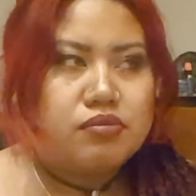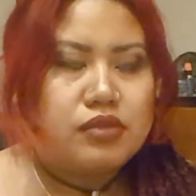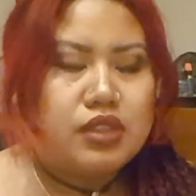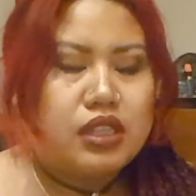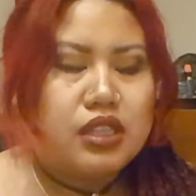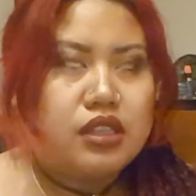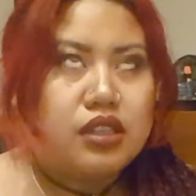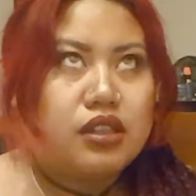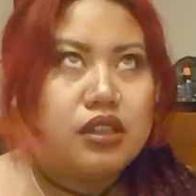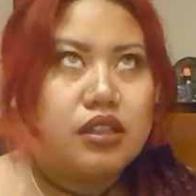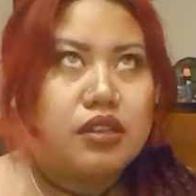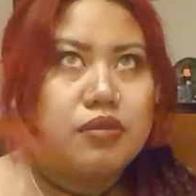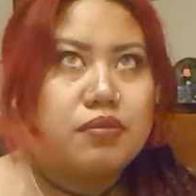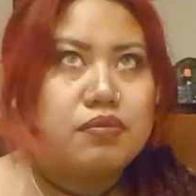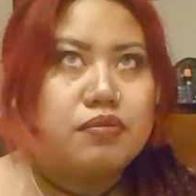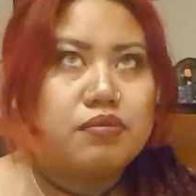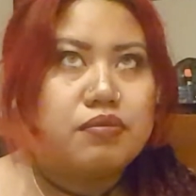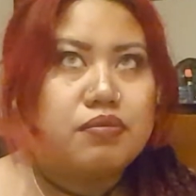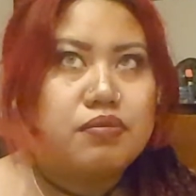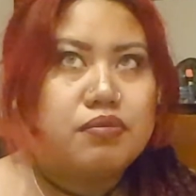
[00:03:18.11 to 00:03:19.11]

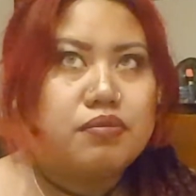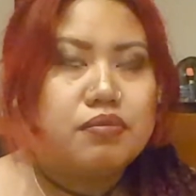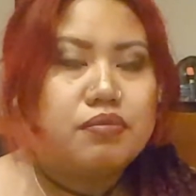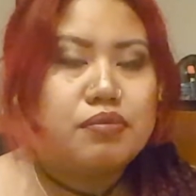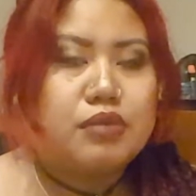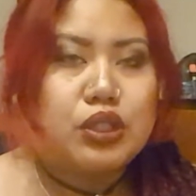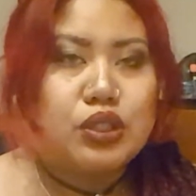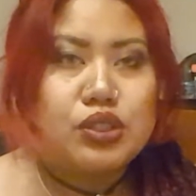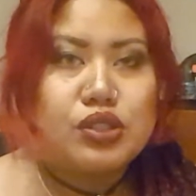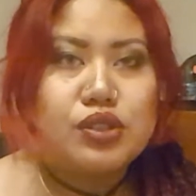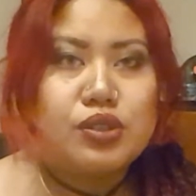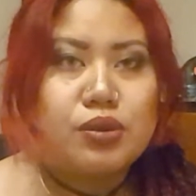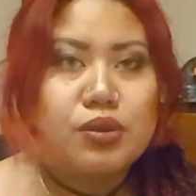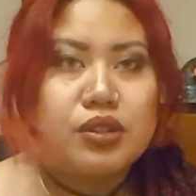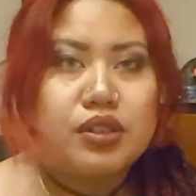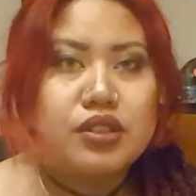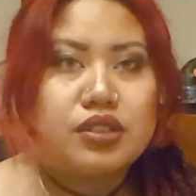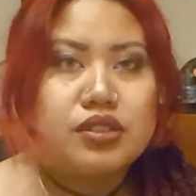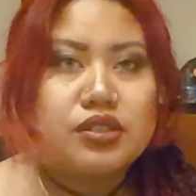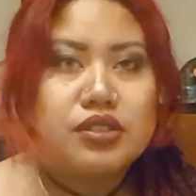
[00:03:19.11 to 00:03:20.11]
in
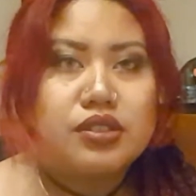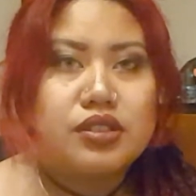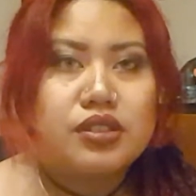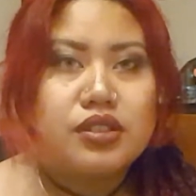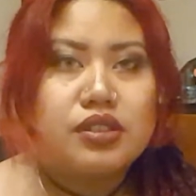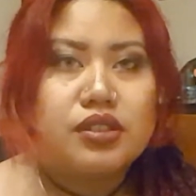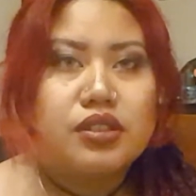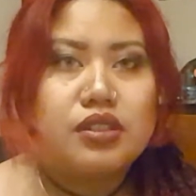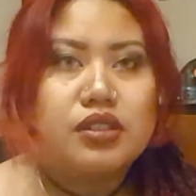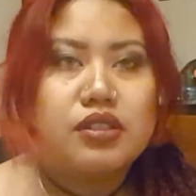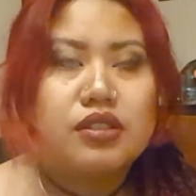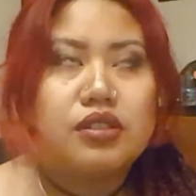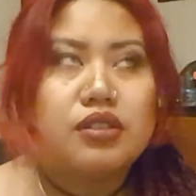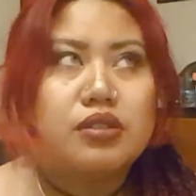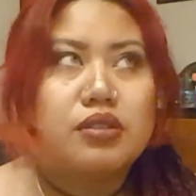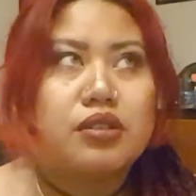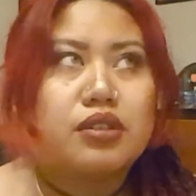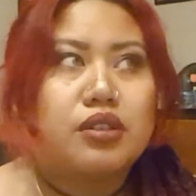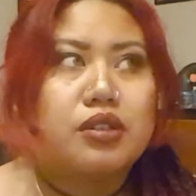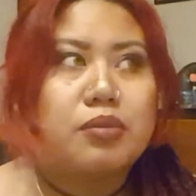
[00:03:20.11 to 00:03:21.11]
bookstores
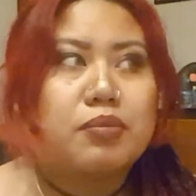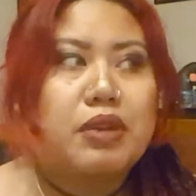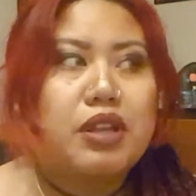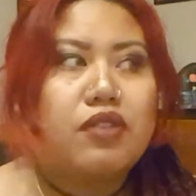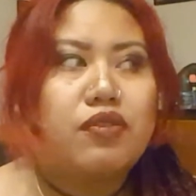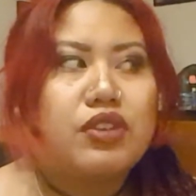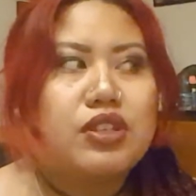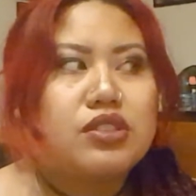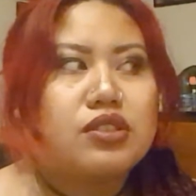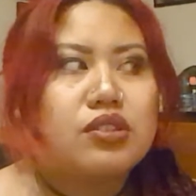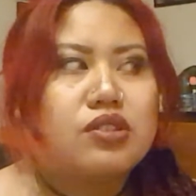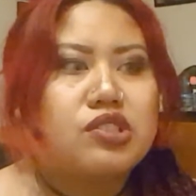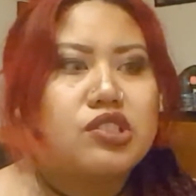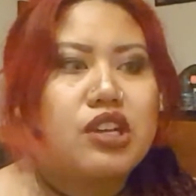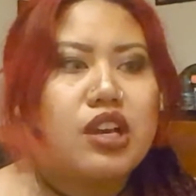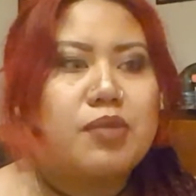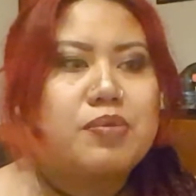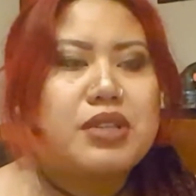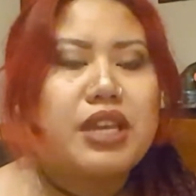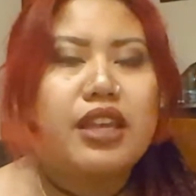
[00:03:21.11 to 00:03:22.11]
or metaphysical
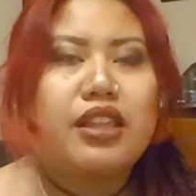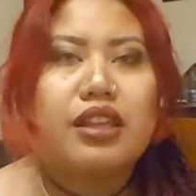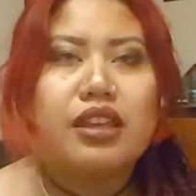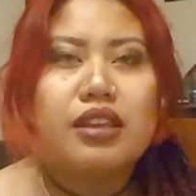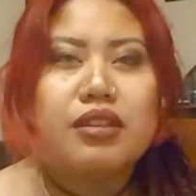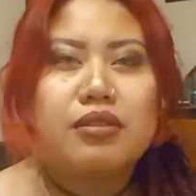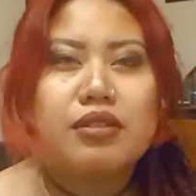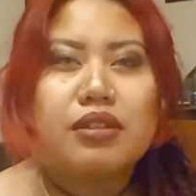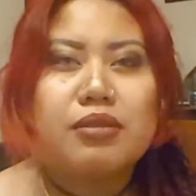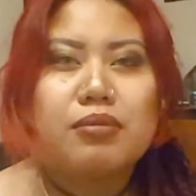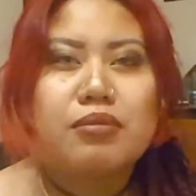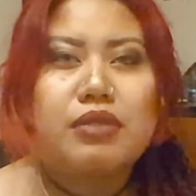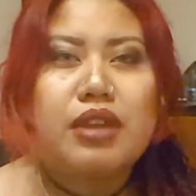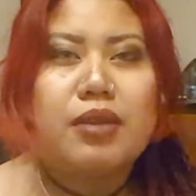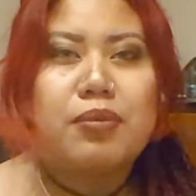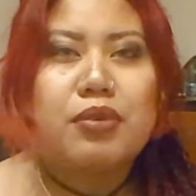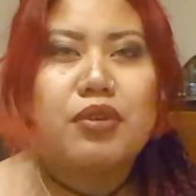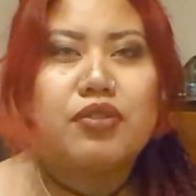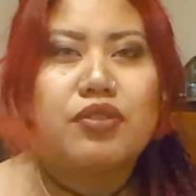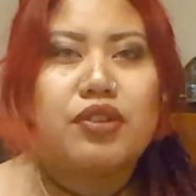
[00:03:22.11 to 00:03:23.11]
shops. I
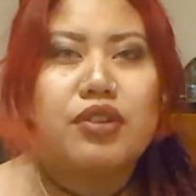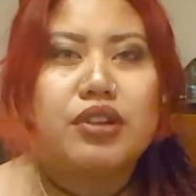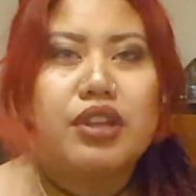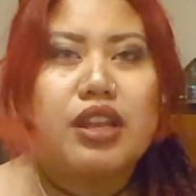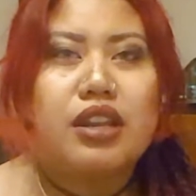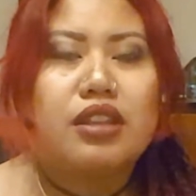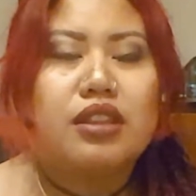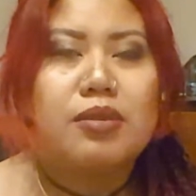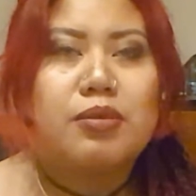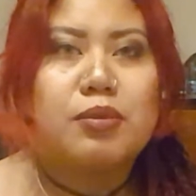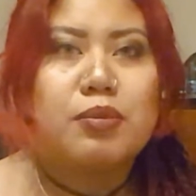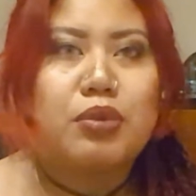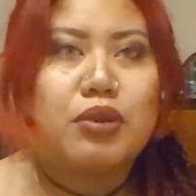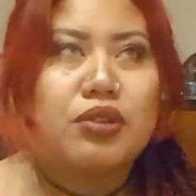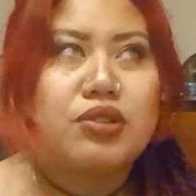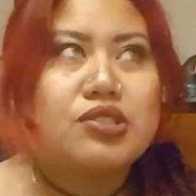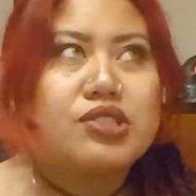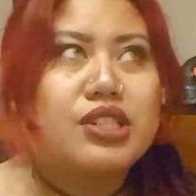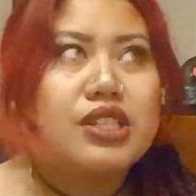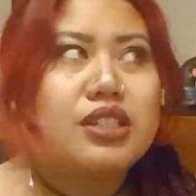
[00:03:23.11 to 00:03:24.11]
prefer getting them in
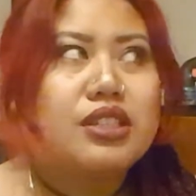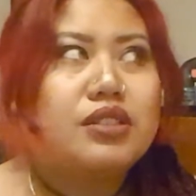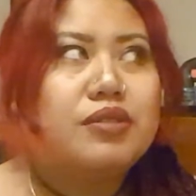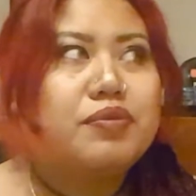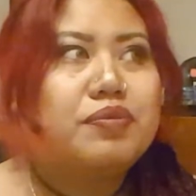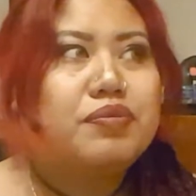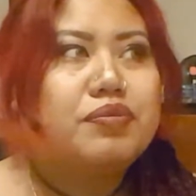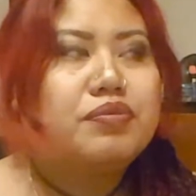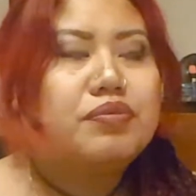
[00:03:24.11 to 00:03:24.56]
person.